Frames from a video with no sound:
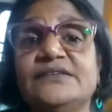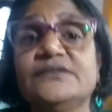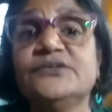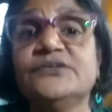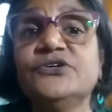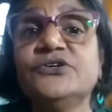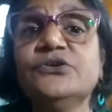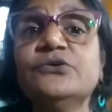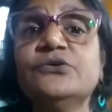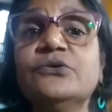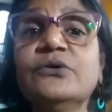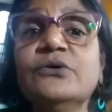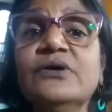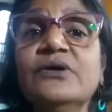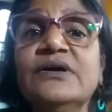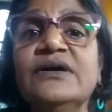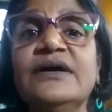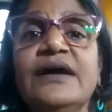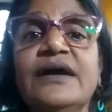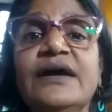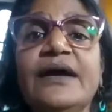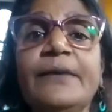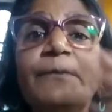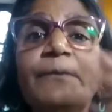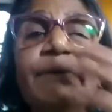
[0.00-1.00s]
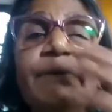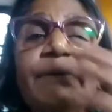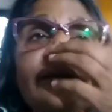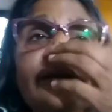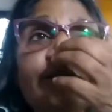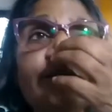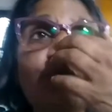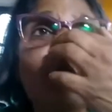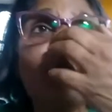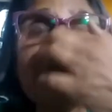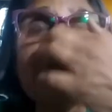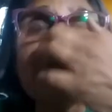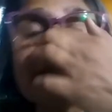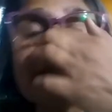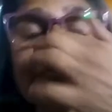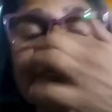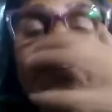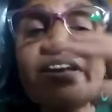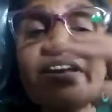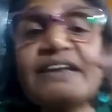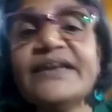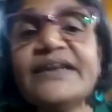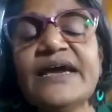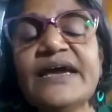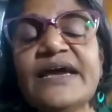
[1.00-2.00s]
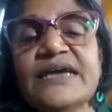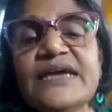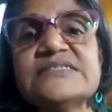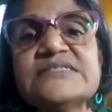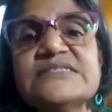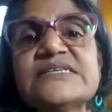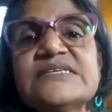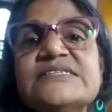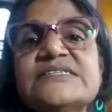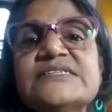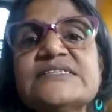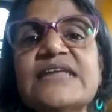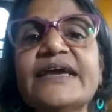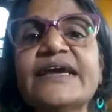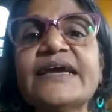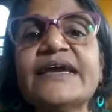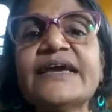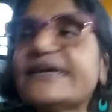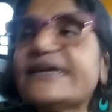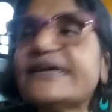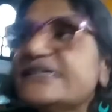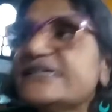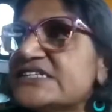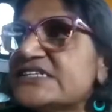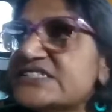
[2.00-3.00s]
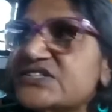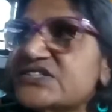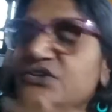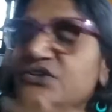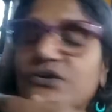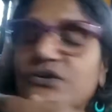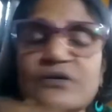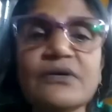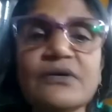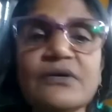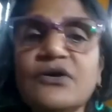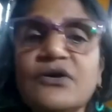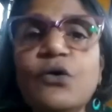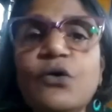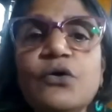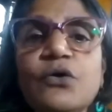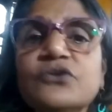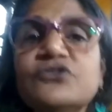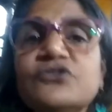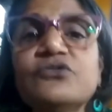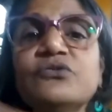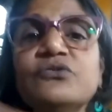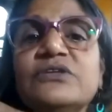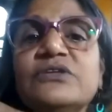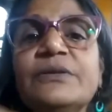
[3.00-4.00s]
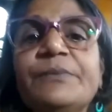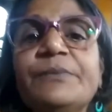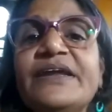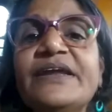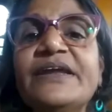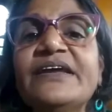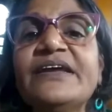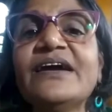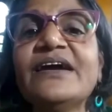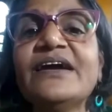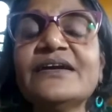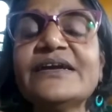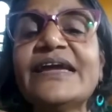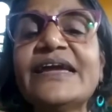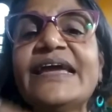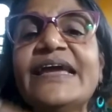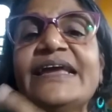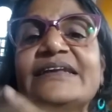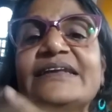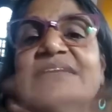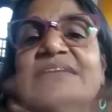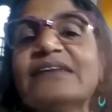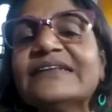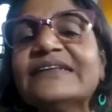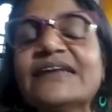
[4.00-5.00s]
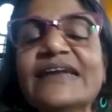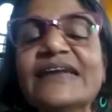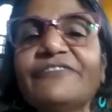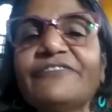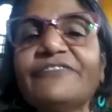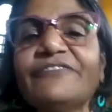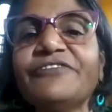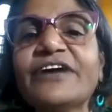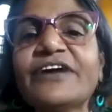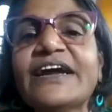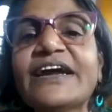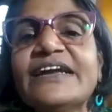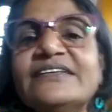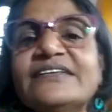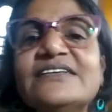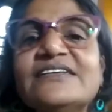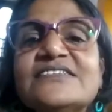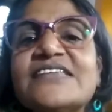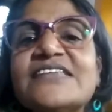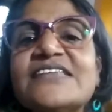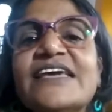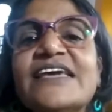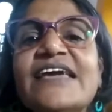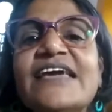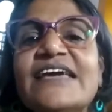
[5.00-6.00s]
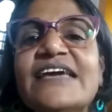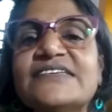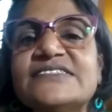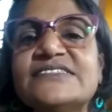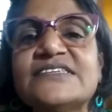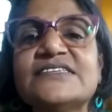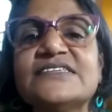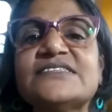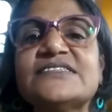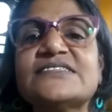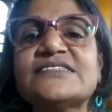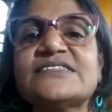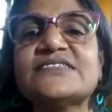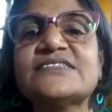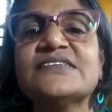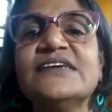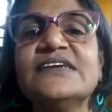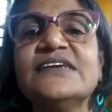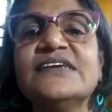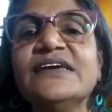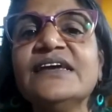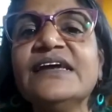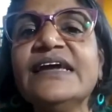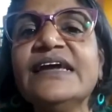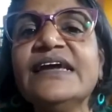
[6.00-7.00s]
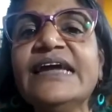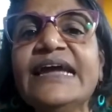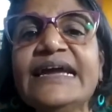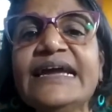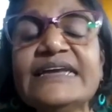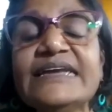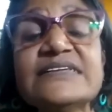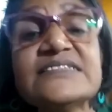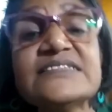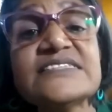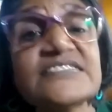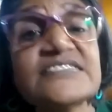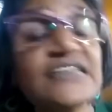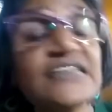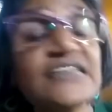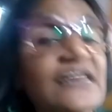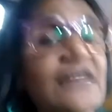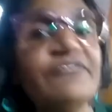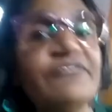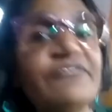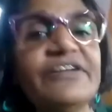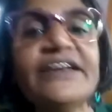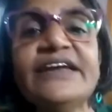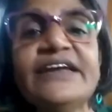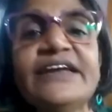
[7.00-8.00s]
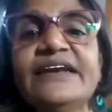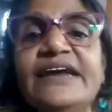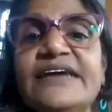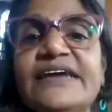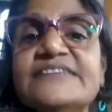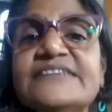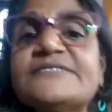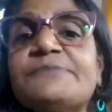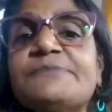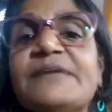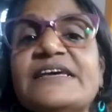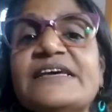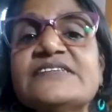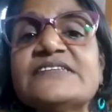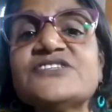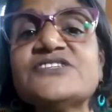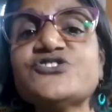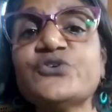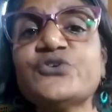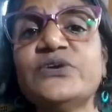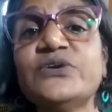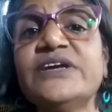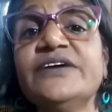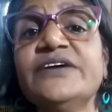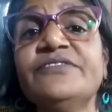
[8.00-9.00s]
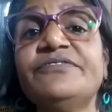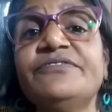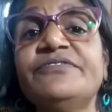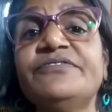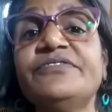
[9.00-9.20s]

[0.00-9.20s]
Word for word: You know. But what is very nice is like I can just go through the Periyar gate and then I forget this thing exists. It is still a very nice place to live.